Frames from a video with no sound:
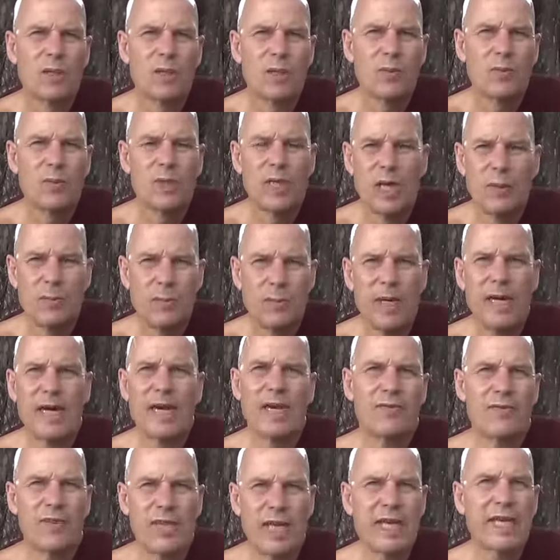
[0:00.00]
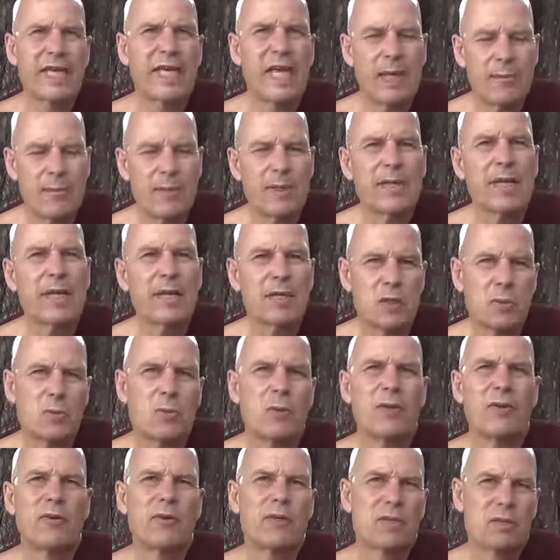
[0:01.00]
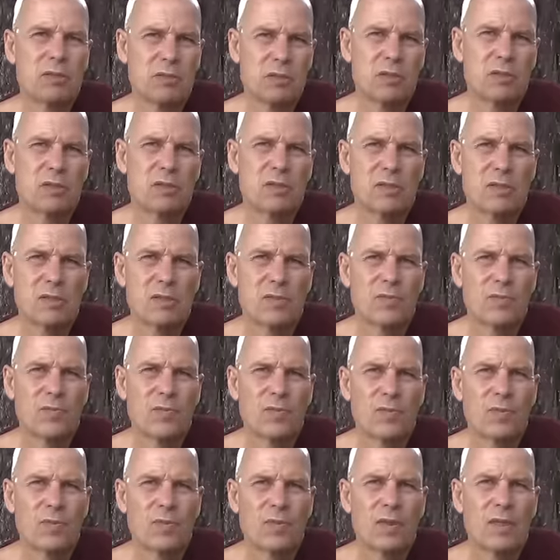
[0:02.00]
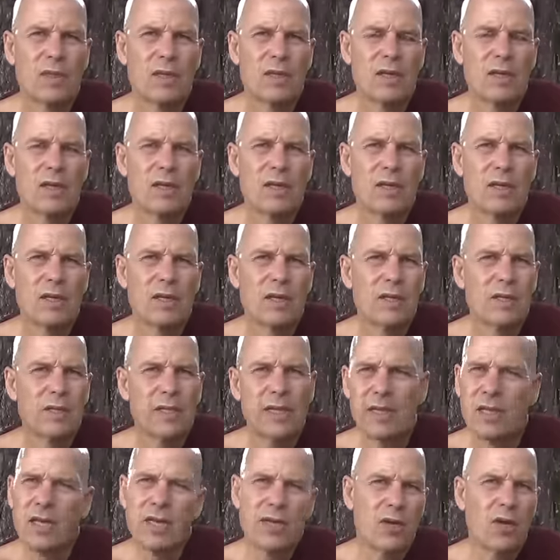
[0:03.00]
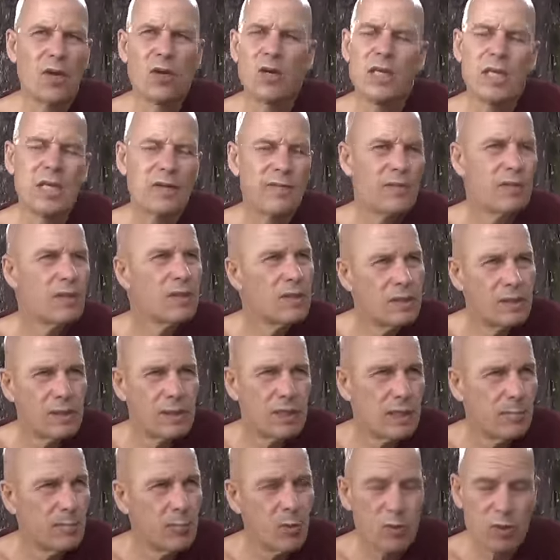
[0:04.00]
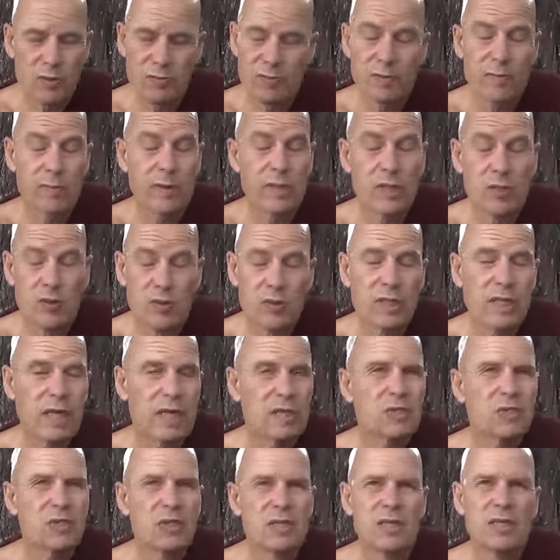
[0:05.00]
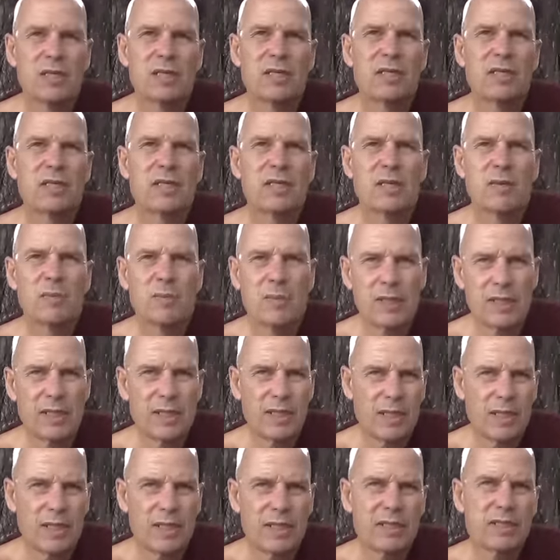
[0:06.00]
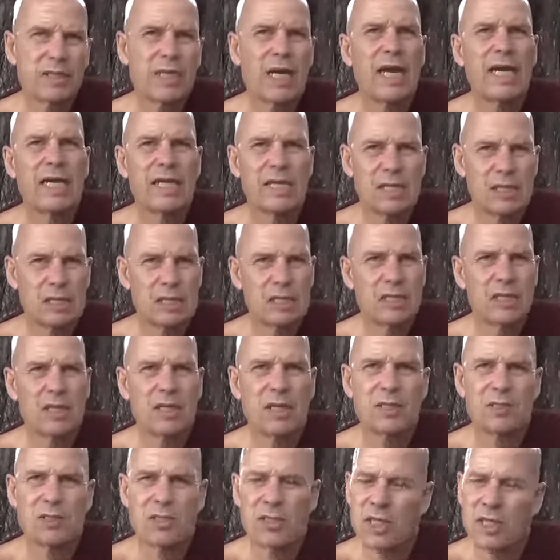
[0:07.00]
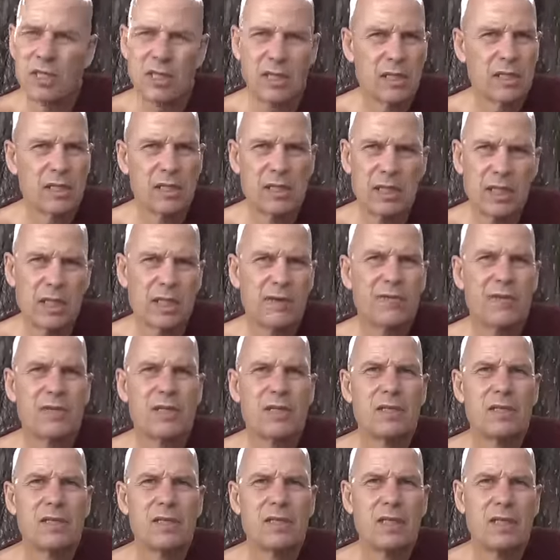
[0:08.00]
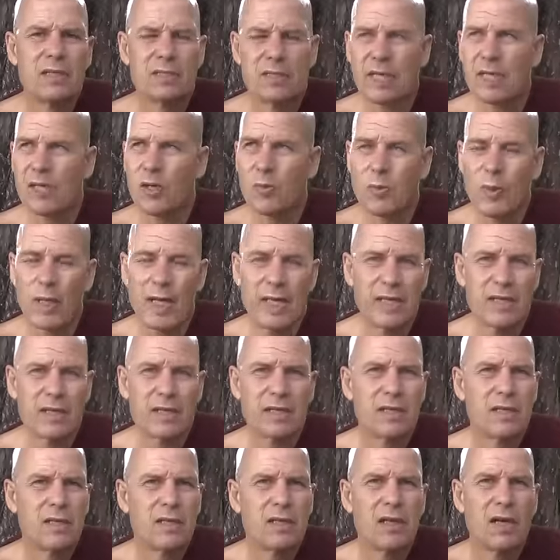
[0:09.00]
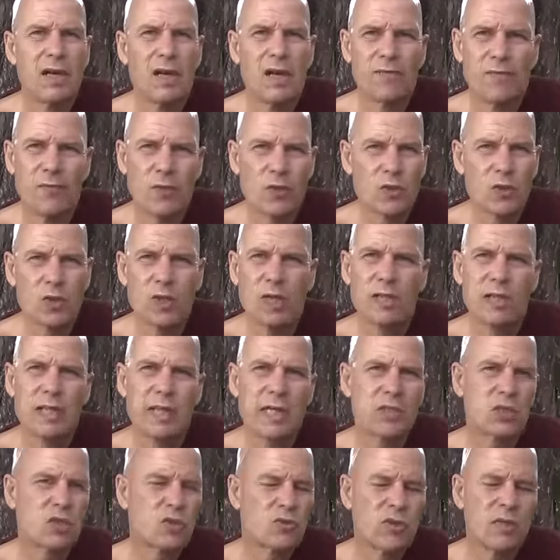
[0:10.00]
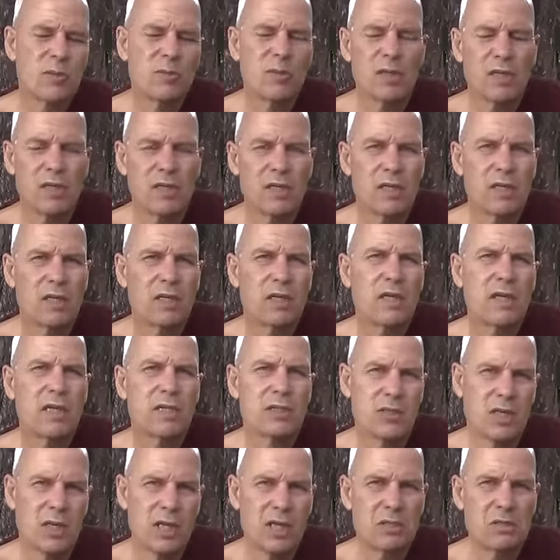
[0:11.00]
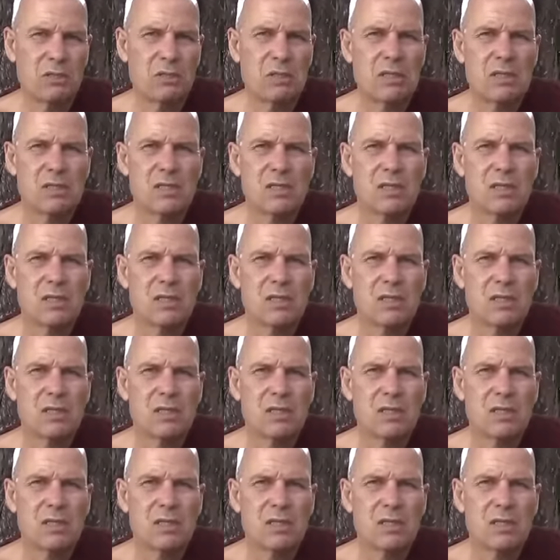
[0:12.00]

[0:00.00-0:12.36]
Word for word: We are part of their gaming experience. They're not all evil. Most of them are good, actually. But uh, this guy, he's uh, seething the evil, psychopathic, unfortunately extremely intelligent